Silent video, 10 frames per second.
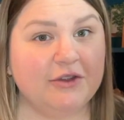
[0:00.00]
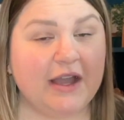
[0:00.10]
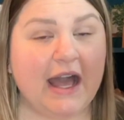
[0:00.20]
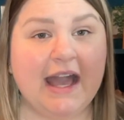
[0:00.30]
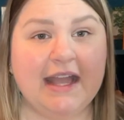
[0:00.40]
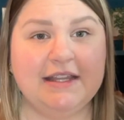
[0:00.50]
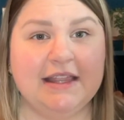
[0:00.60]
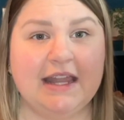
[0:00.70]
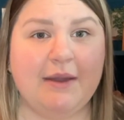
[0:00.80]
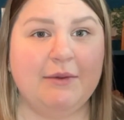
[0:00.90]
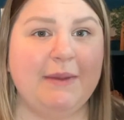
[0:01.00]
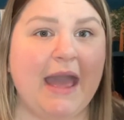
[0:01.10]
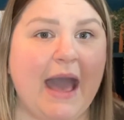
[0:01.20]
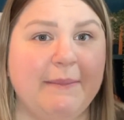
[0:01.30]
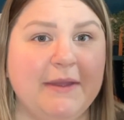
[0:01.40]
guide that I would be
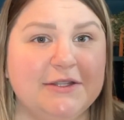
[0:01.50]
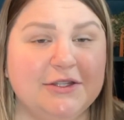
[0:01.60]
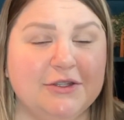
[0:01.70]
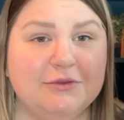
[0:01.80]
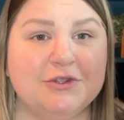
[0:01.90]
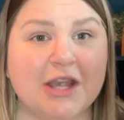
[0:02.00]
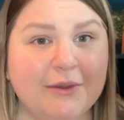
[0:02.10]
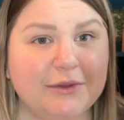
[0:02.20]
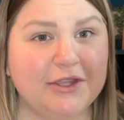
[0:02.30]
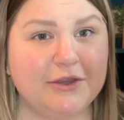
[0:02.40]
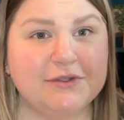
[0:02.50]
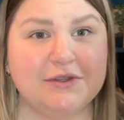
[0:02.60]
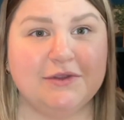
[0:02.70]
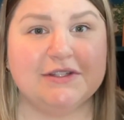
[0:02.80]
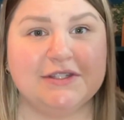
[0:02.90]
happy to share with you so
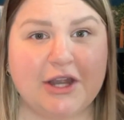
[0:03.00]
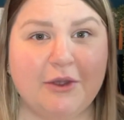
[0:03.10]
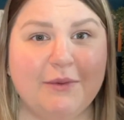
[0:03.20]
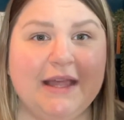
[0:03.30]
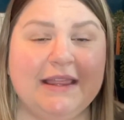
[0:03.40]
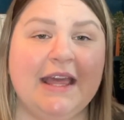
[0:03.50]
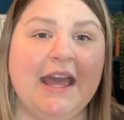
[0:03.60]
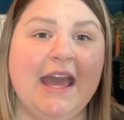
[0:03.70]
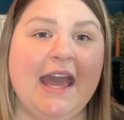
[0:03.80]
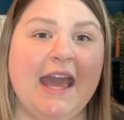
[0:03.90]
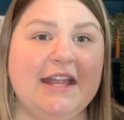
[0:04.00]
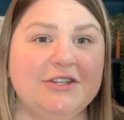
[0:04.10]
you can start with and